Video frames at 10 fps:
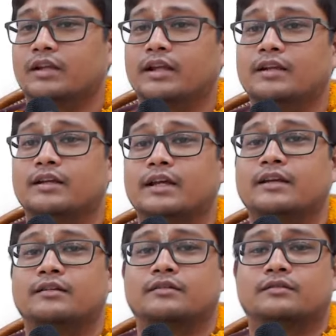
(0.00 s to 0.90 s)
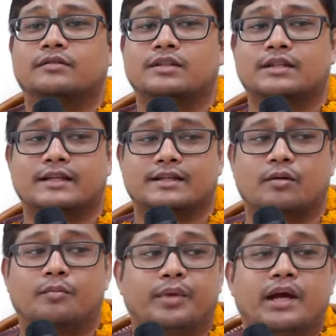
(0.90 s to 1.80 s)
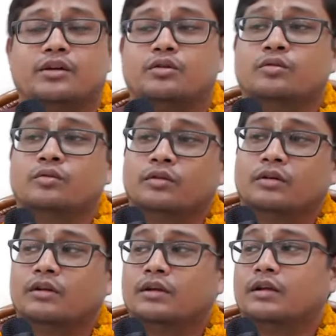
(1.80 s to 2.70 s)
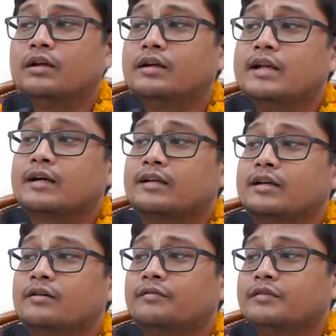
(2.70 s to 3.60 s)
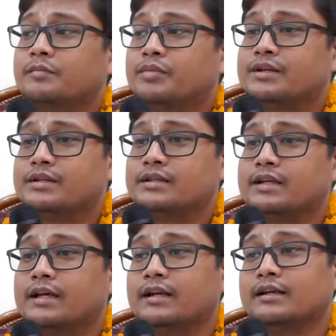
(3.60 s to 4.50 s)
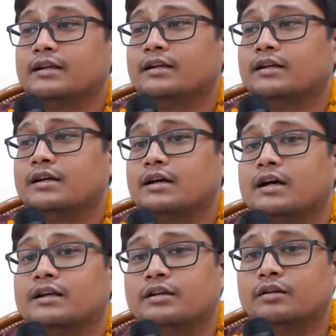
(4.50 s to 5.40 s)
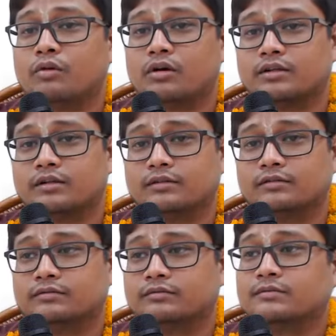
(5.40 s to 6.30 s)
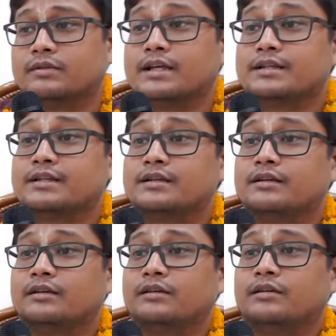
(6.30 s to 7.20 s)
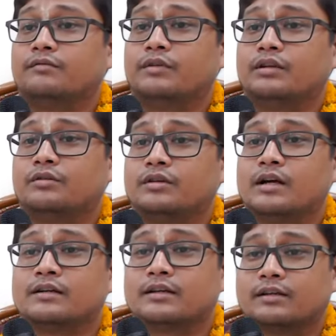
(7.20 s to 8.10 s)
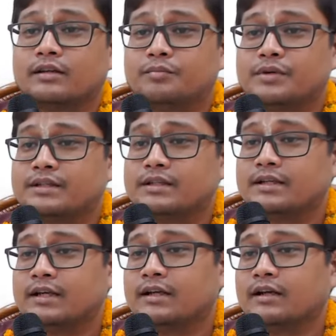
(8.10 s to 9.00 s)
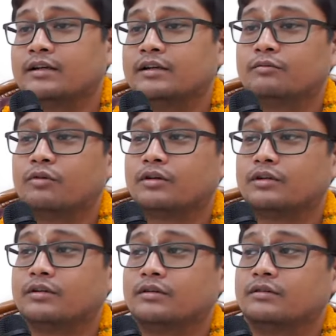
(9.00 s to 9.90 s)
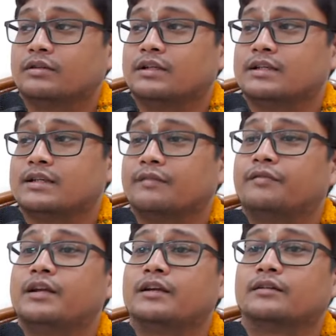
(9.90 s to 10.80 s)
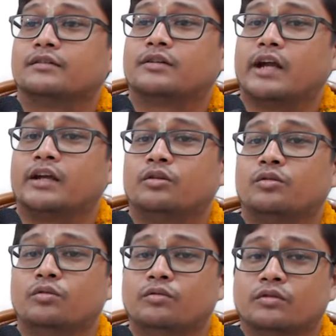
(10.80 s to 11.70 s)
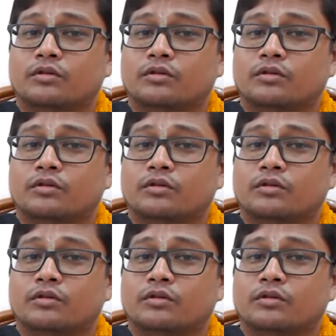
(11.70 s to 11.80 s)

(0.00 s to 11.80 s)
Then again, it says compared to dunking of the person's head under the water. Yes, when you dunk the person's head under the water, he's suffering, trying to